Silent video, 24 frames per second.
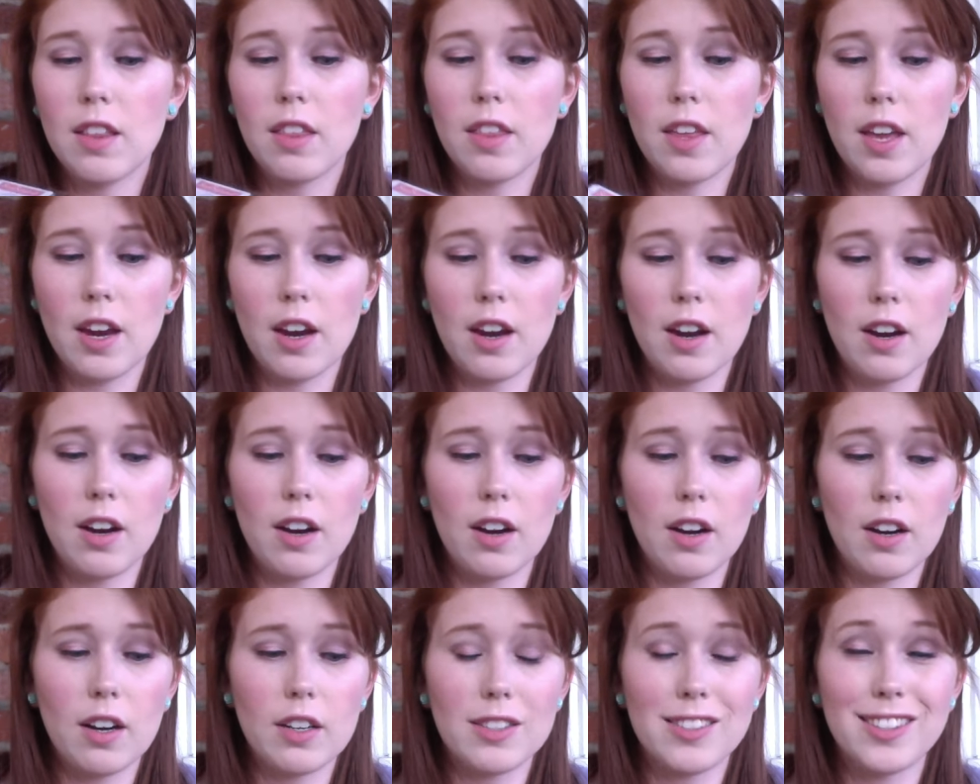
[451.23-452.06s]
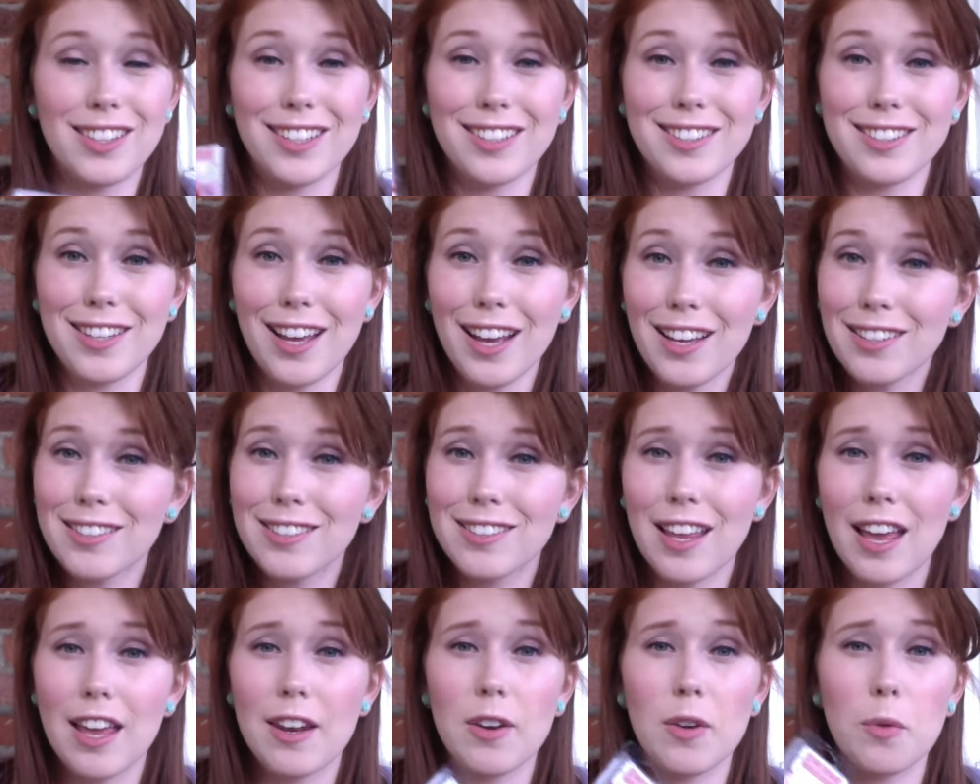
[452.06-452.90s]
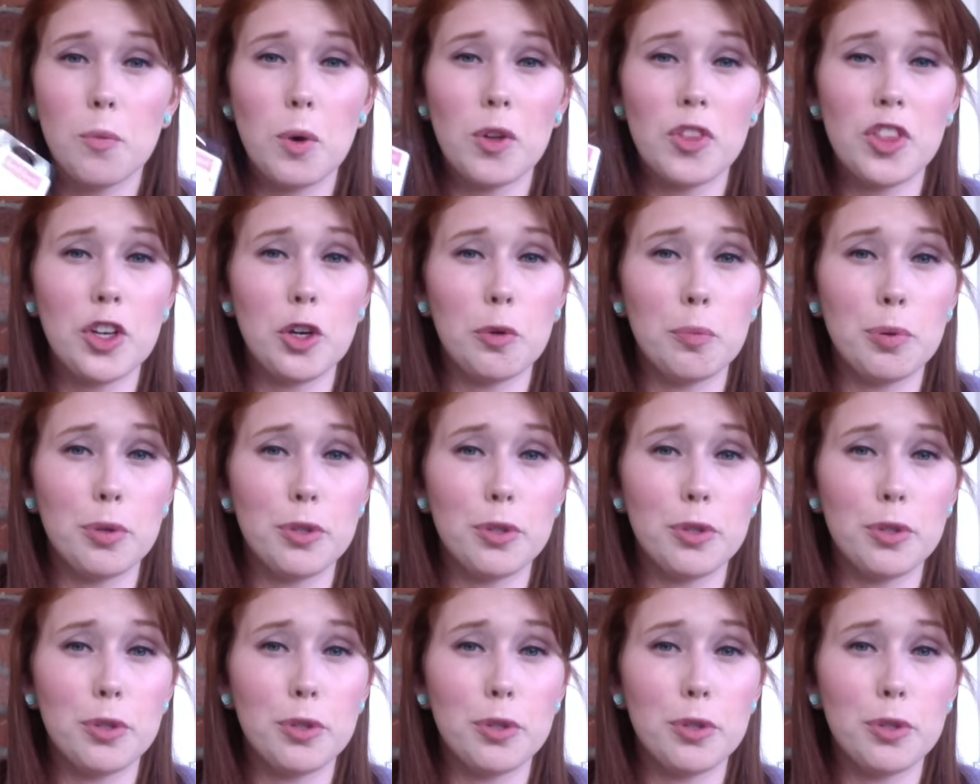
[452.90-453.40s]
their success and what they'll